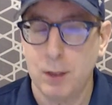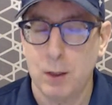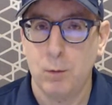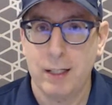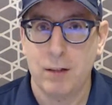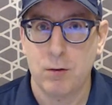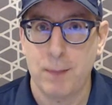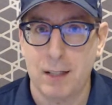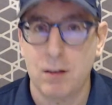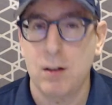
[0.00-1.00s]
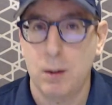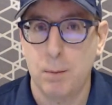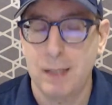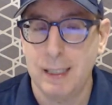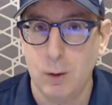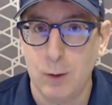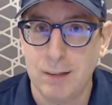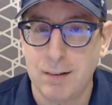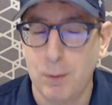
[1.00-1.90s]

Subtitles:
we expect complete loyalty,